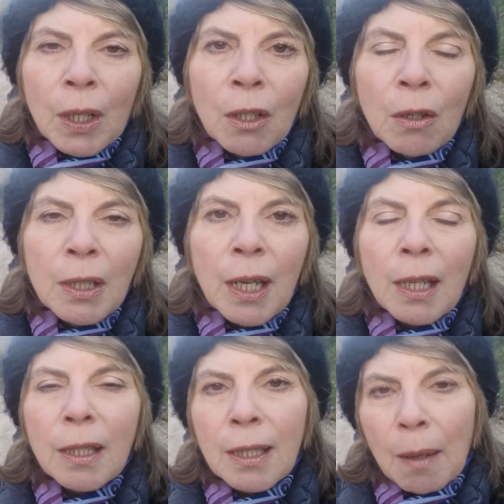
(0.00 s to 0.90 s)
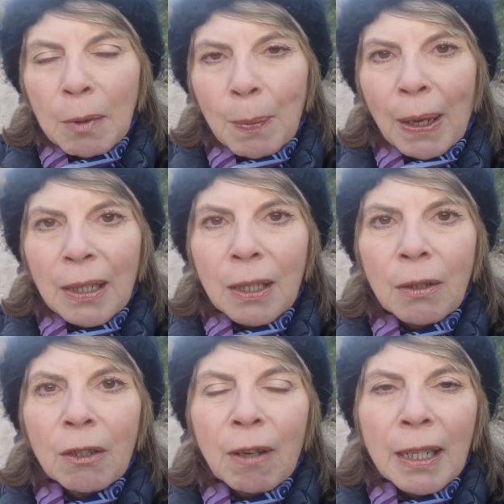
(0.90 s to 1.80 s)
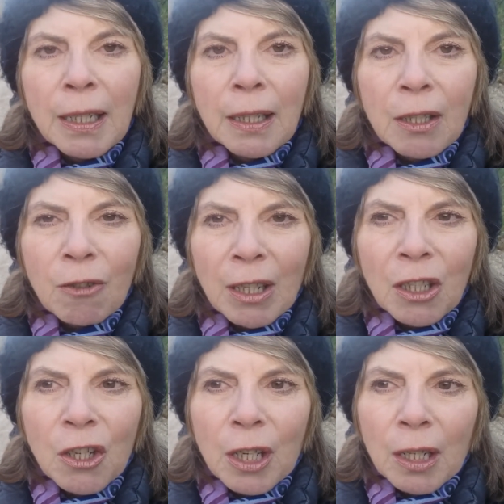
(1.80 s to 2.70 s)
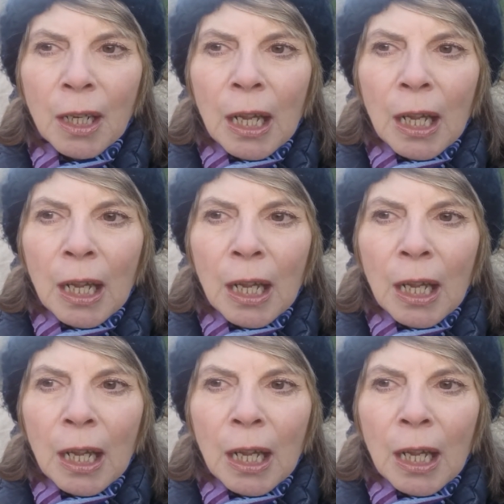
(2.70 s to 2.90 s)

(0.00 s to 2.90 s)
you can take the steps back to creating the strategy,